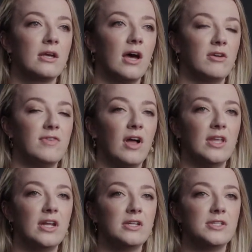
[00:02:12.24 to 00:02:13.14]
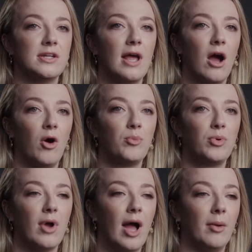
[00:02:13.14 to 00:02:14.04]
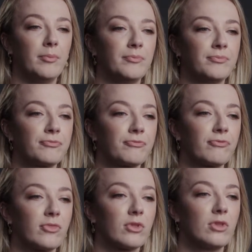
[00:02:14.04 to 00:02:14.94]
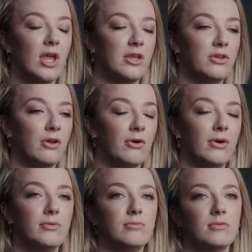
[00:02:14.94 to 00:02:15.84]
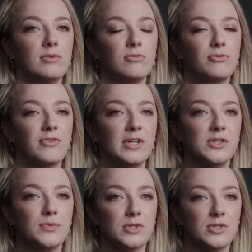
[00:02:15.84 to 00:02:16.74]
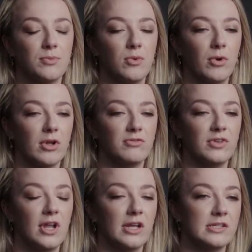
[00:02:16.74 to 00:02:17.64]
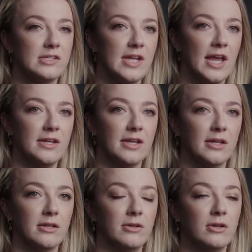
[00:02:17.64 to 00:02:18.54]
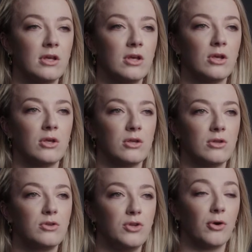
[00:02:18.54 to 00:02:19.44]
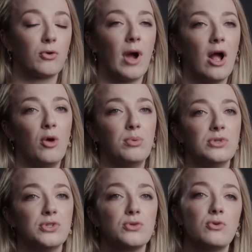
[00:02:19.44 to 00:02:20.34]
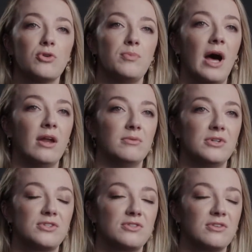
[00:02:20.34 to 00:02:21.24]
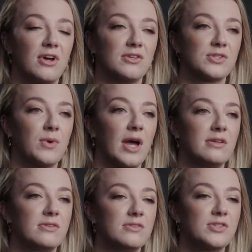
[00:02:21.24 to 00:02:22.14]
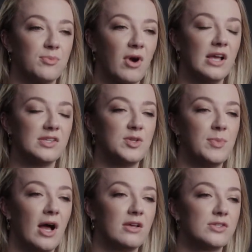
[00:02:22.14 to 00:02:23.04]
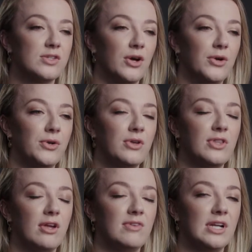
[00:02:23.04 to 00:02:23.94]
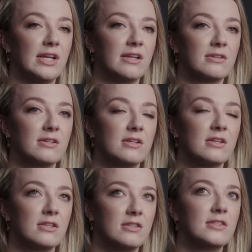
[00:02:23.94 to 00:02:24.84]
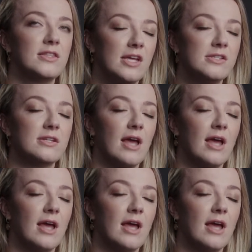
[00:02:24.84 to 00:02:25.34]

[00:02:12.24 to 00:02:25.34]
I found that it did help. And you know, friends were supportive and understanding and, you know, quite open to talk about it, which I was quite surprised about. So that really, that did